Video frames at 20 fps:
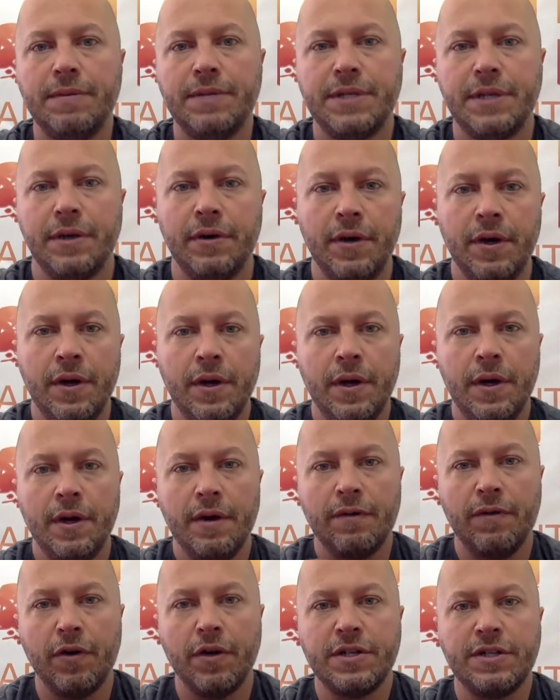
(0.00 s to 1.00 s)
So,
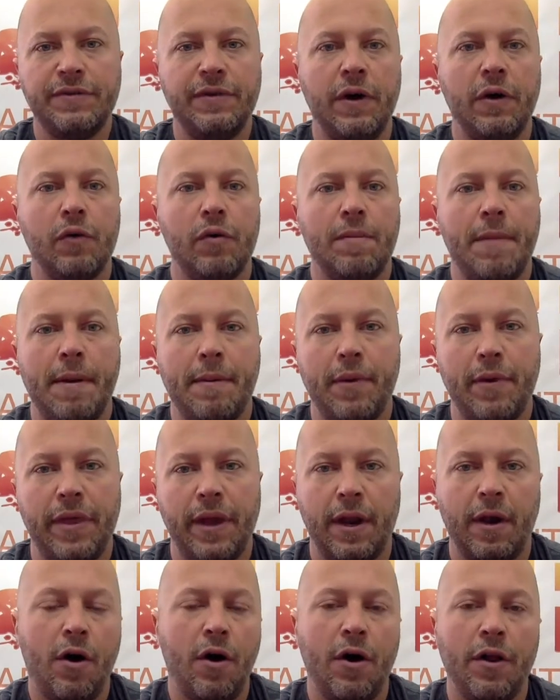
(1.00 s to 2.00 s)
first of all, remember
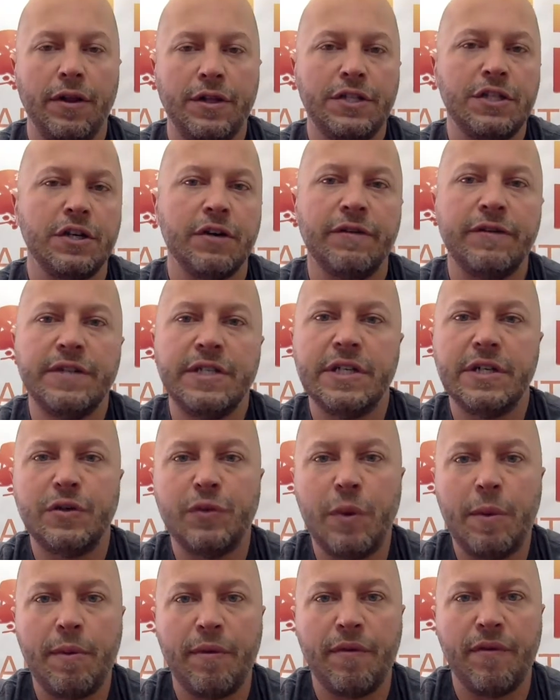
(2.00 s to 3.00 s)
that all the services
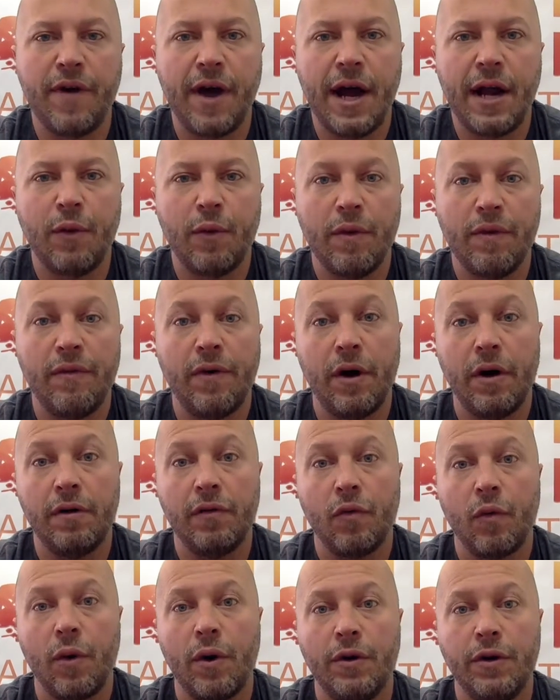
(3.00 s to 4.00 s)
we provide revolve
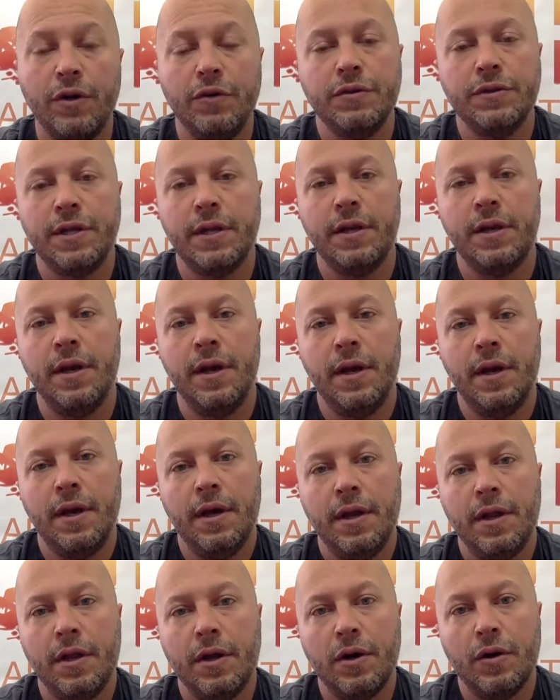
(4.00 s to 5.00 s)
around using
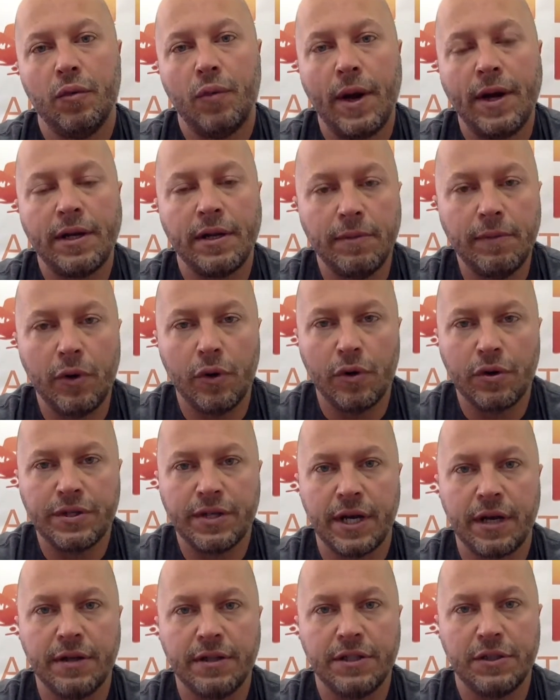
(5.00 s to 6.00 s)
the rental
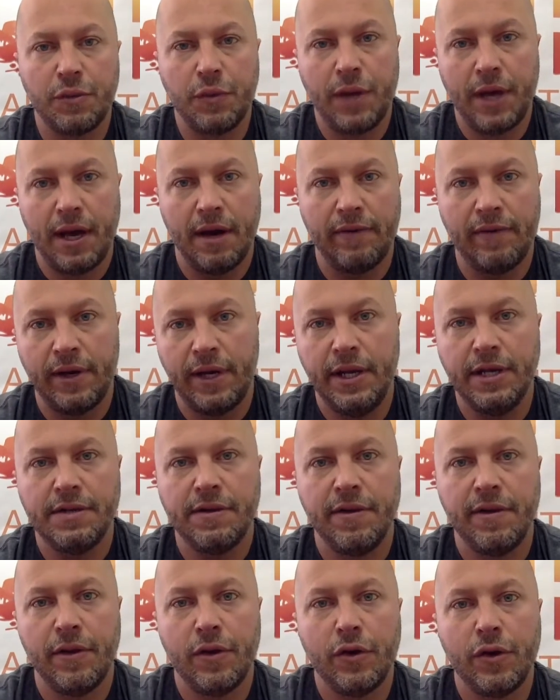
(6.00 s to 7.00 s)
motorcycles that we have in each of
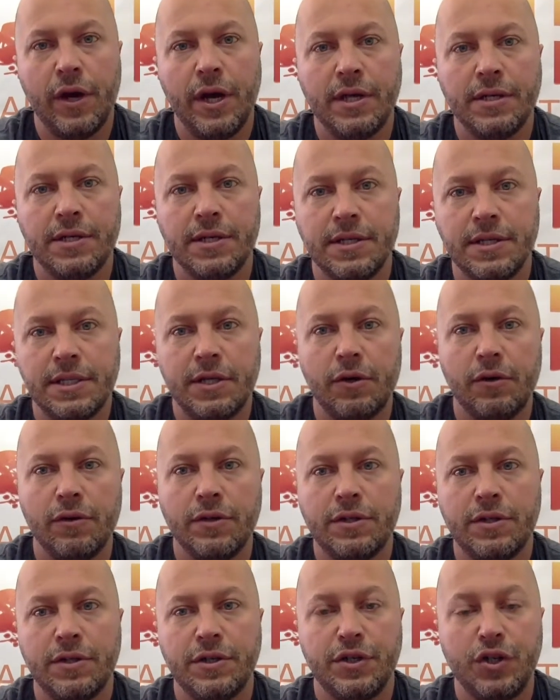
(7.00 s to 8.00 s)
the locations
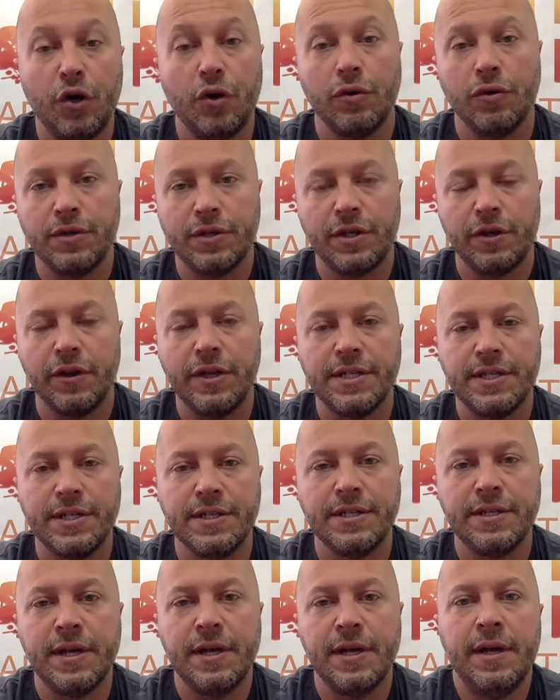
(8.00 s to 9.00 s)
shown. So, this
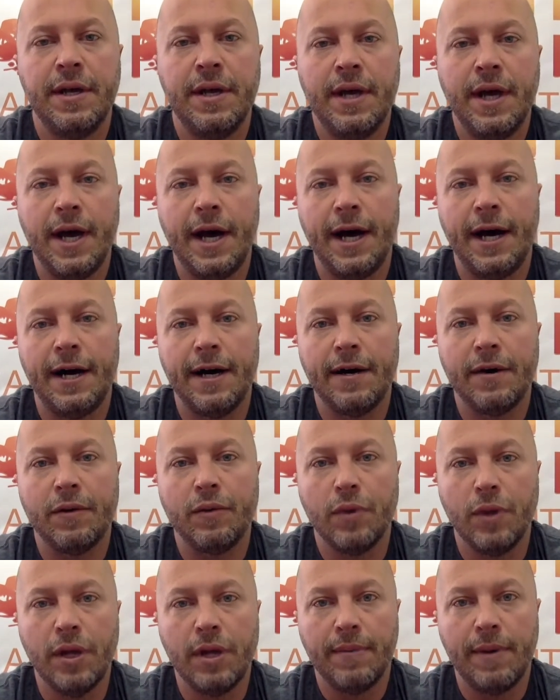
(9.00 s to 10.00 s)
is
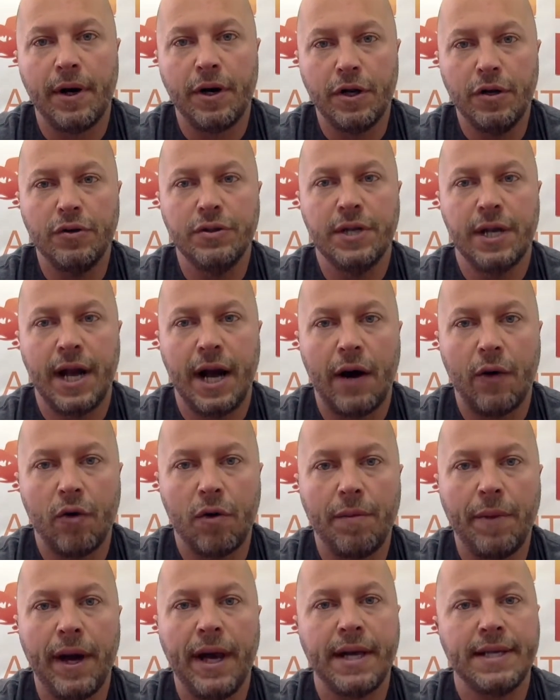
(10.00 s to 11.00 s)
really about using our
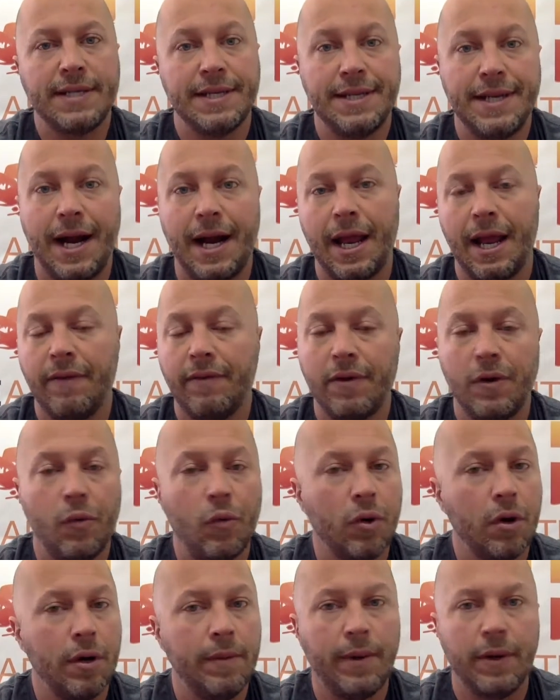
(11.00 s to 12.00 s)
bikes and not having to
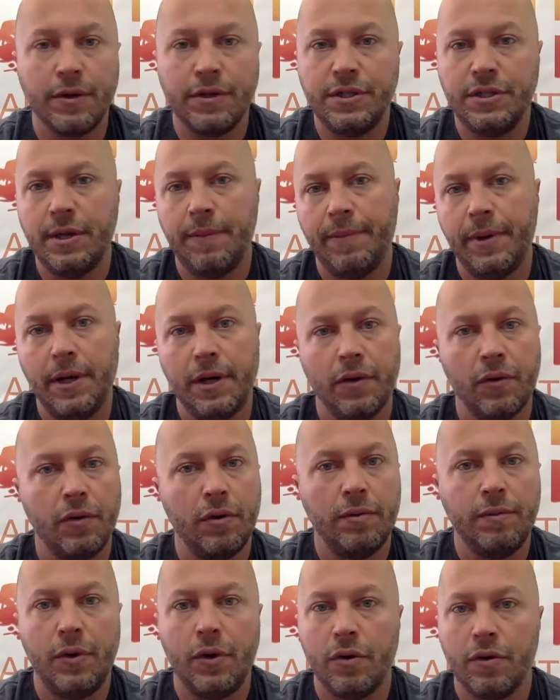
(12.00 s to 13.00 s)
worry about shipping your own
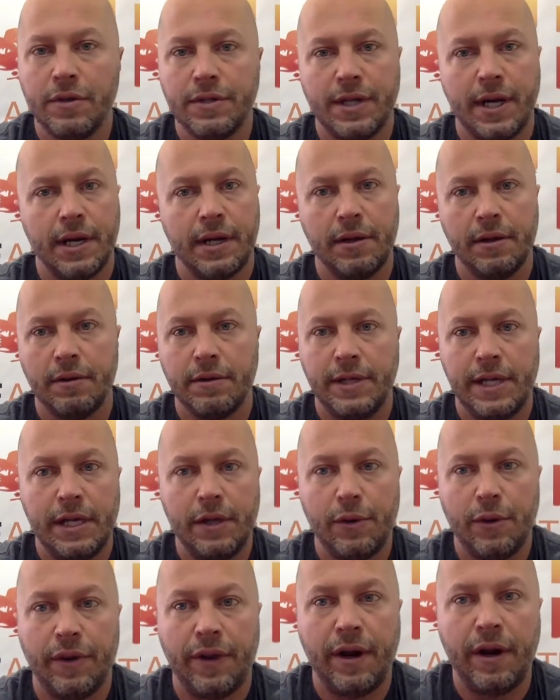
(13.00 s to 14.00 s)
motorcycle or dealing
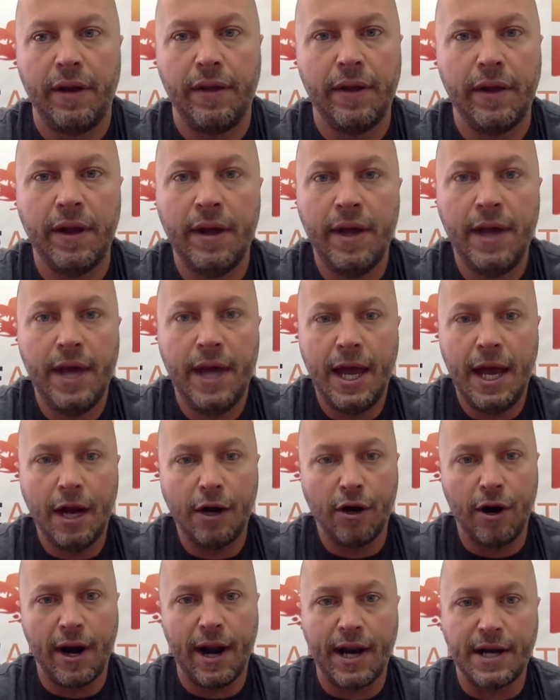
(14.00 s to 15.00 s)
with any of the
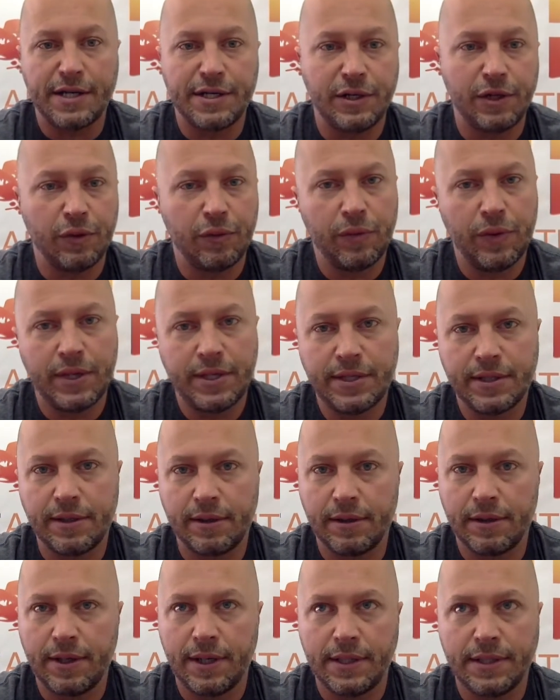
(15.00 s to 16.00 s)
international risk or
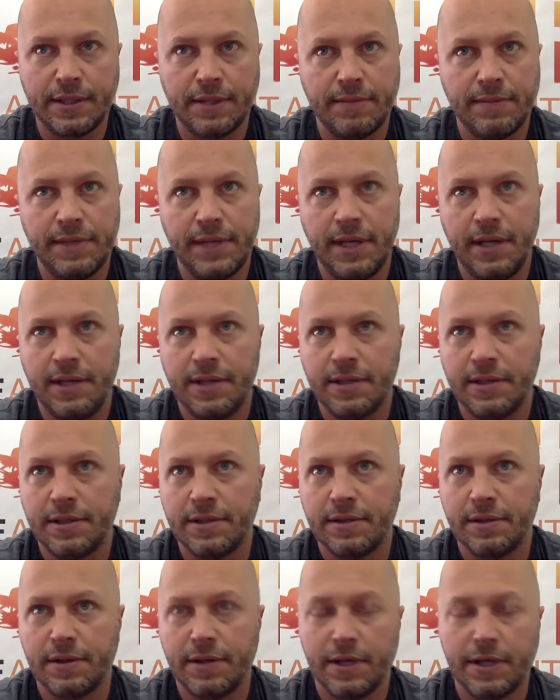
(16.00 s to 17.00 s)
customs agents or
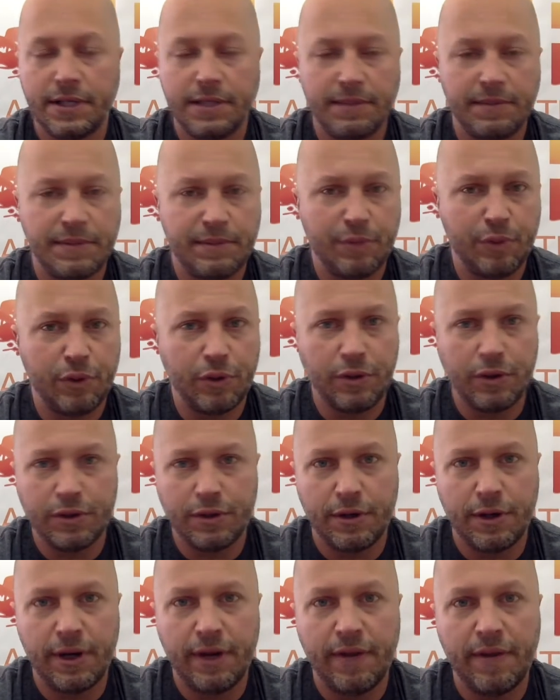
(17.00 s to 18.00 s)
customs brokers or
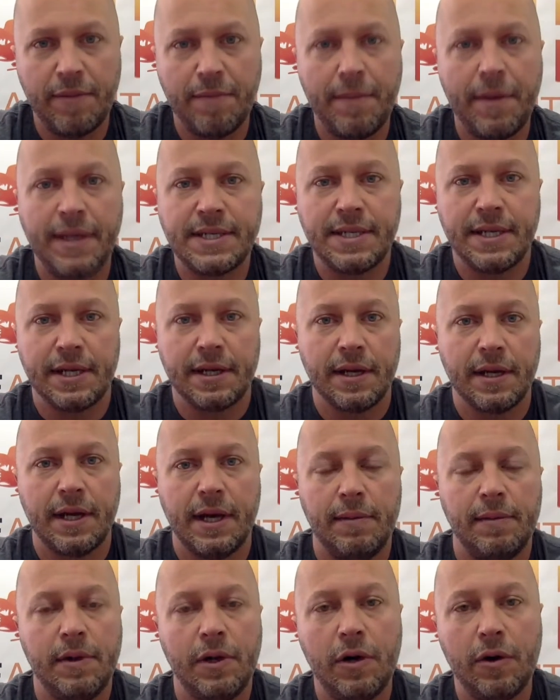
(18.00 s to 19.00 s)
any of the mess that can come
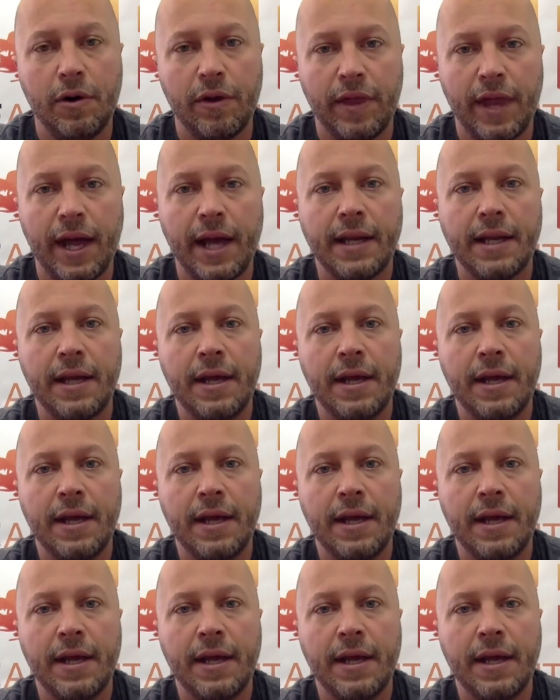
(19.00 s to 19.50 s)
along with that.